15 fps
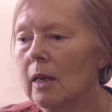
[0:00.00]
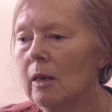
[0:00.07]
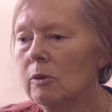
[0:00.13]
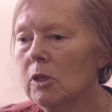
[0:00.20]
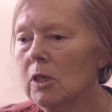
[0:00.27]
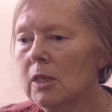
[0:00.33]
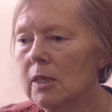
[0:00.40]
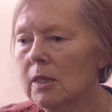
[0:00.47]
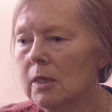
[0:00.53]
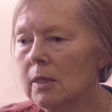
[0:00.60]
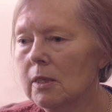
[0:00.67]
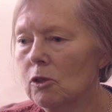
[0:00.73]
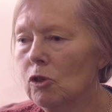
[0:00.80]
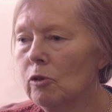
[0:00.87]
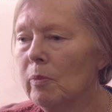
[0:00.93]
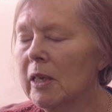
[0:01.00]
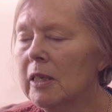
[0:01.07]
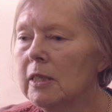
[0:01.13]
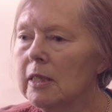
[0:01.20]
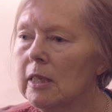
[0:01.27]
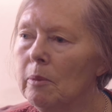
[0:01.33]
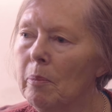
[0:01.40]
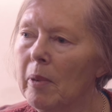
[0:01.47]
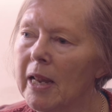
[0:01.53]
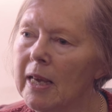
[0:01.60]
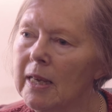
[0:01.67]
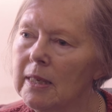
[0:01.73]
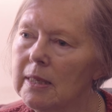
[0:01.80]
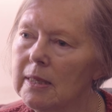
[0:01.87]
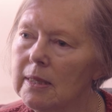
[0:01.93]
I was just tremendously
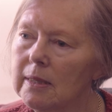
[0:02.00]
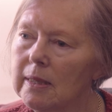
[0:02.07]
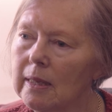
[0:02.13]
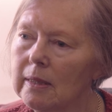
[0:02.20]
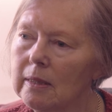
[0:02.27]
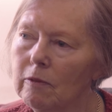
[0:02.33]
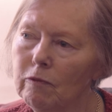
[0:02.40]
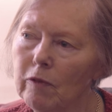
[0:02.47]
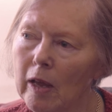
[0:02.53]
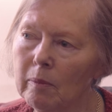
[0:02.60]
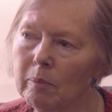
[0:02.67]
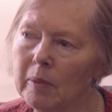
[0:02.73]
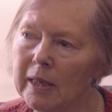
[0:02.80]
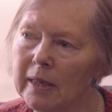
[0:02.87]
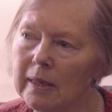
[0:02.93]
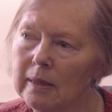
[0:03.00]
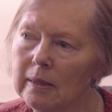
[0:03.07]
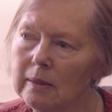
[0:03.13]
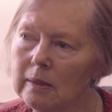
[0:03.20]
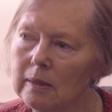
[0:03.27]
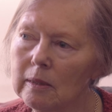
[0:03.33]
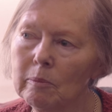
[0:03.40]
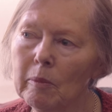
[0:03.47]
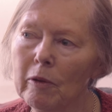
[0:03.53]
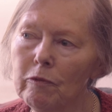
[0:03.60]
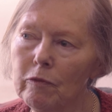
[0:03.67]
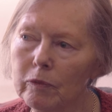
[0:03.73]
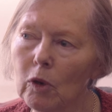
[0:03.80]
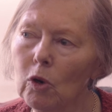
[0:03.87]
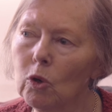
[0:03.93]
blessed that the family and my
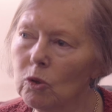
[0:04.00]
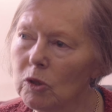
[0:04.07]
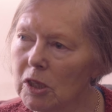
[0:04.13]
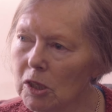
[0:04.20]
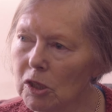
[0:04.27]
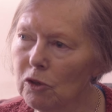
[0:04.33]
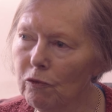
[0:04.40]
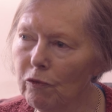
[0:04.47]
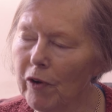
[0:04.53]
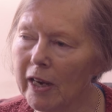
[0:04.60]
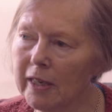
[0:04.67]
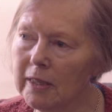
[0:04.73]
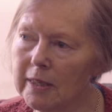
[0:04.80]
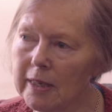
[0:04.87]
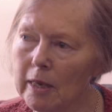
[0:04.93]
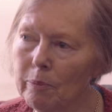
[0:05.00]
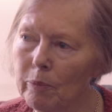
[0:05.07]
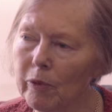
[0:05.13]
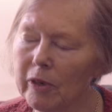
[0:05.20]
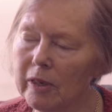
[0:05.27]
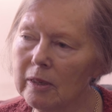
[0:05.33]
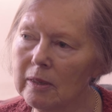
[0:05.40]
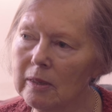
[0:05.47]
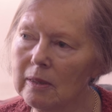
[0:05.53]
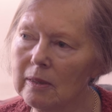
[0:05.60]
closest friend Deborah